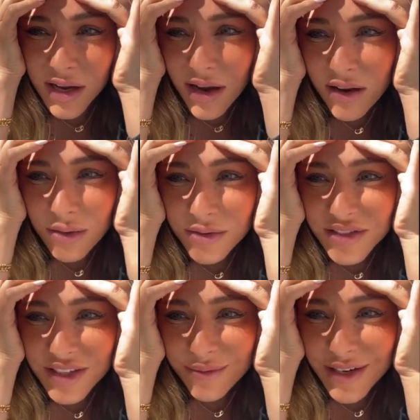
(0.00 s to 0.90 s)
oh,
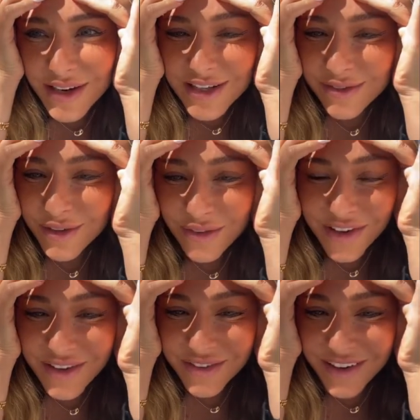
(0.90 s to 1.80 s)
just give my next food
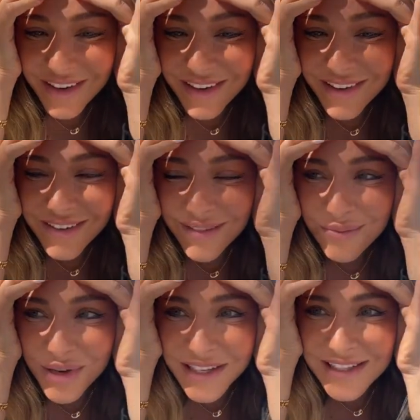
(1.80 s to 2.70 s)
flavor.
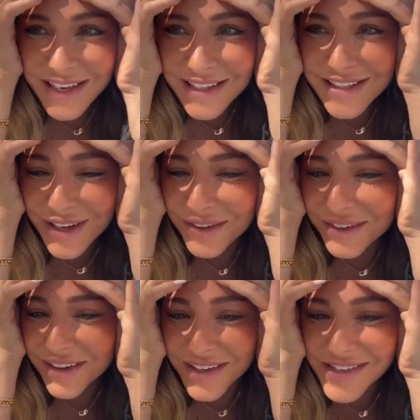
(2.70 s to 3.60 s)
It's like so
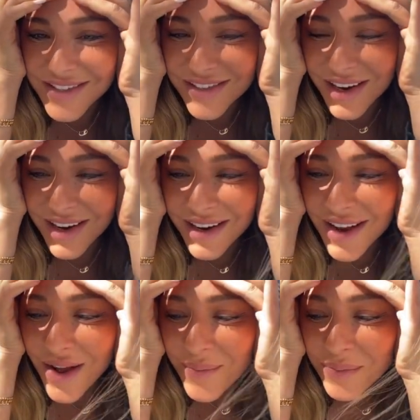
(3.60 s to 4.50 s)
gross, right?
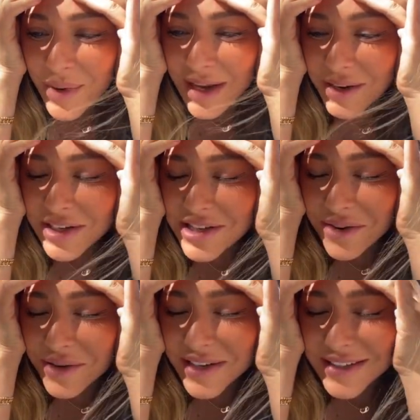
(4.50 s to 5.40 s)
But I like
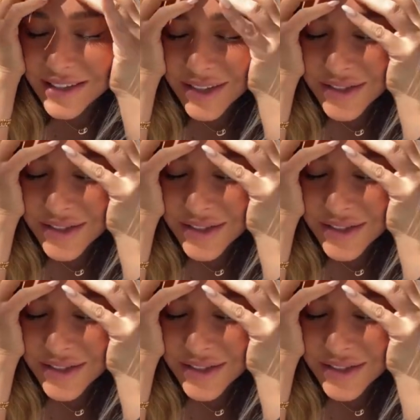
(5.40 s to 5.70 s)
don't want to sit there